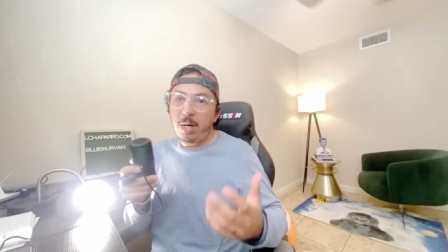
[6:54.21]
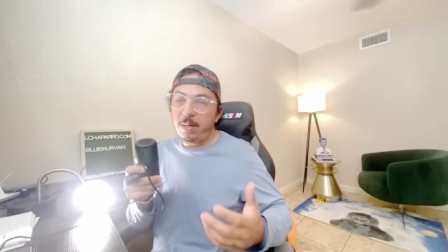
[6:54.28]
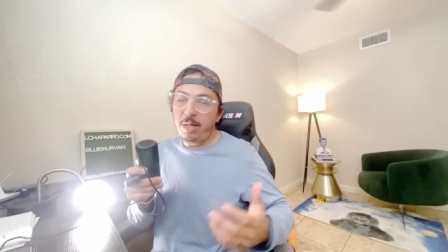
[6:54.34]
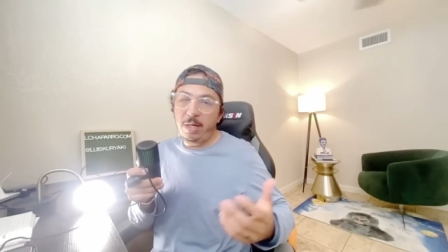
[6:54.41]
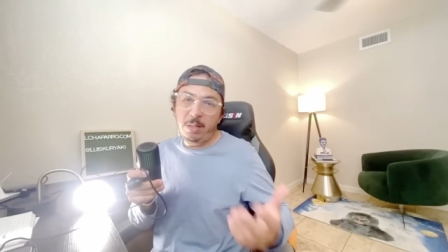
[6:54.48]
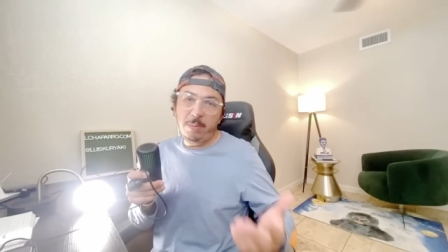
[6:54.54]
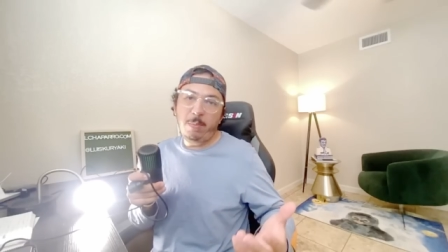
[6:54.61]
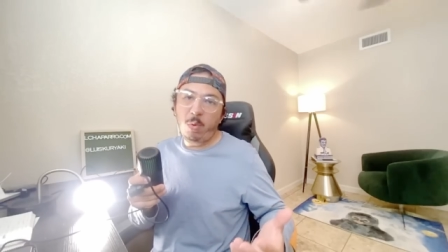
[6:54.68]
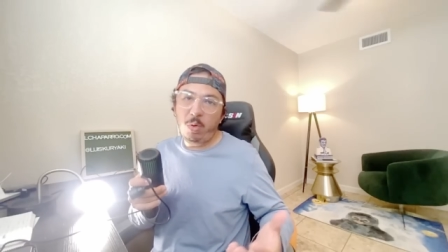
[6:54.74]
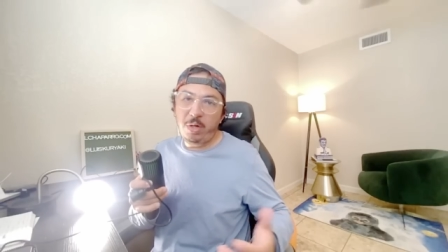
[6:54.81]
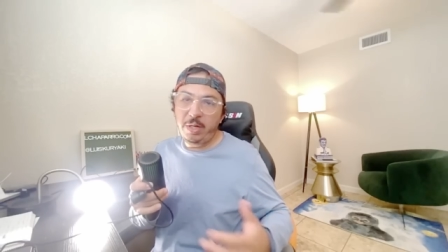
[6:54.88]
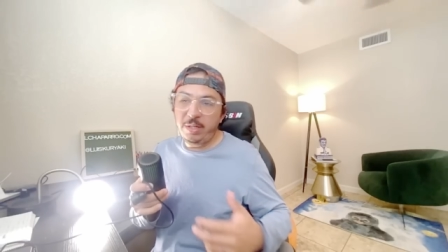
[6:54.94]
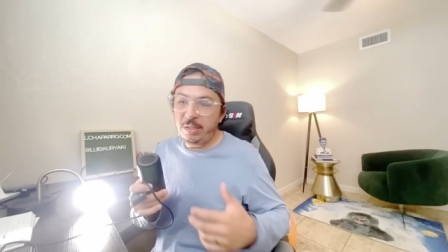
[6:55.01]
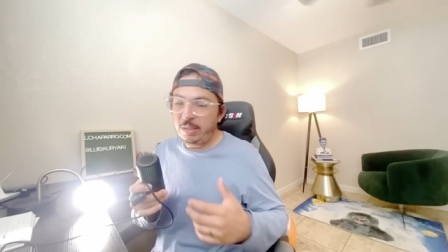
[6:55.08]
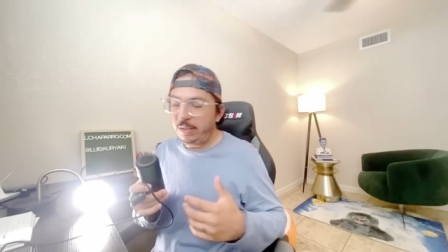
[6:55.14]

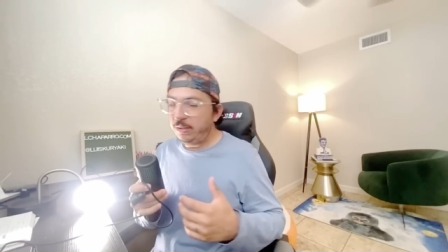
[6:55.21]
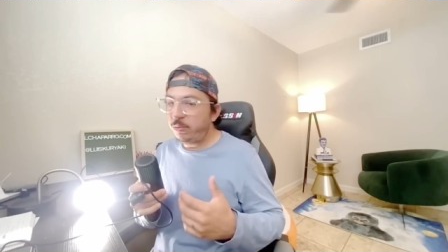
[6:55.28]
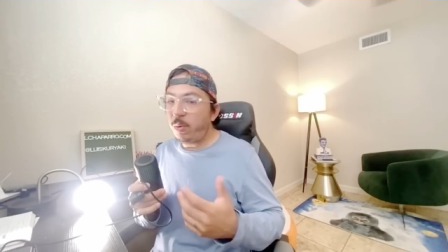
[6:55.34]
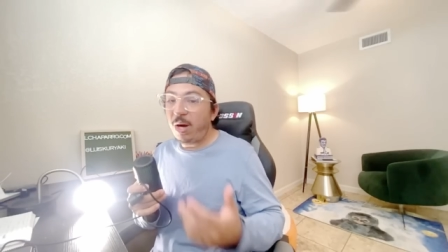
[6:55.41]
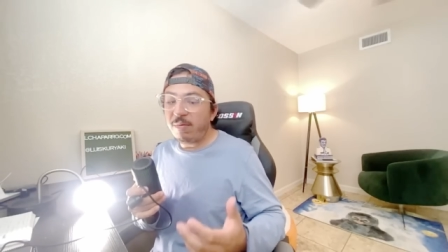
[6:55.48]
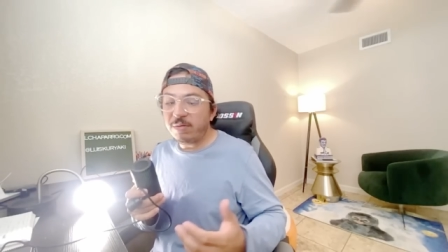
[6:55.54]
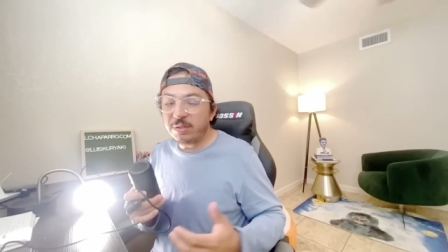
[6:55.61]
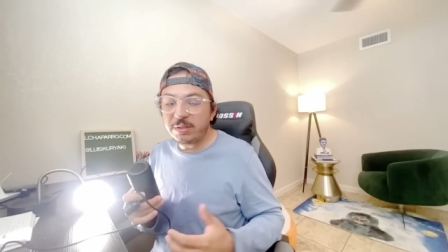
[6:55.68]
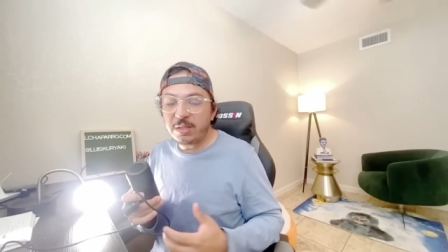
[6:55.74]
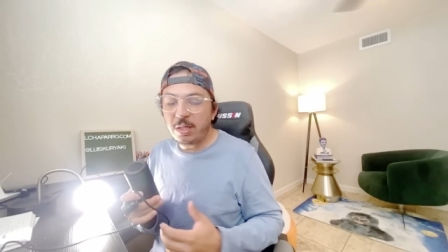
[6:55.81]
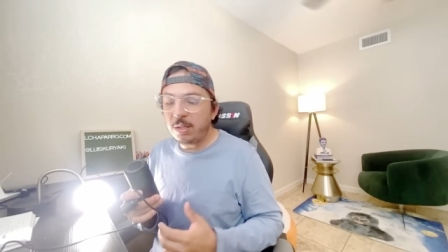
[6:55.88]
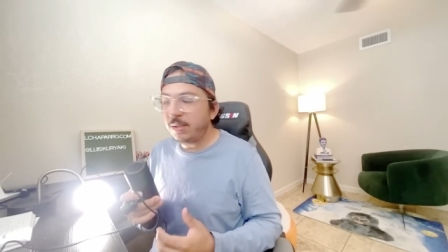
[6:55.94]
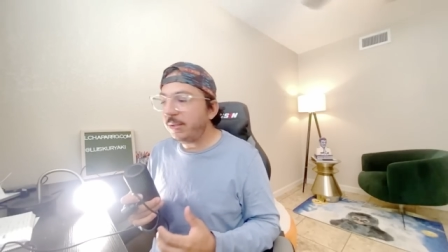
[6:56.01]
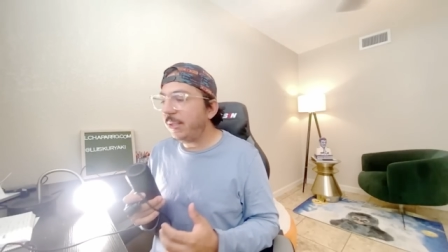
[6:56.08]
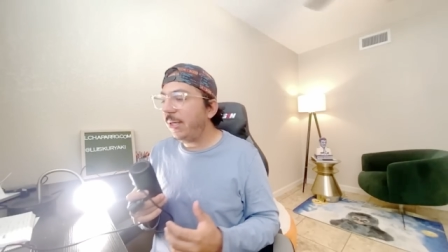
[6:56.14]
airport he travels,
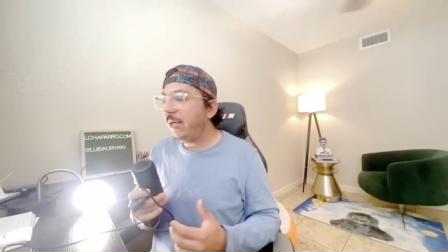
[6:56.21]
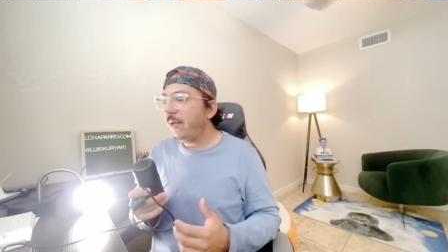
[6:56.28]
because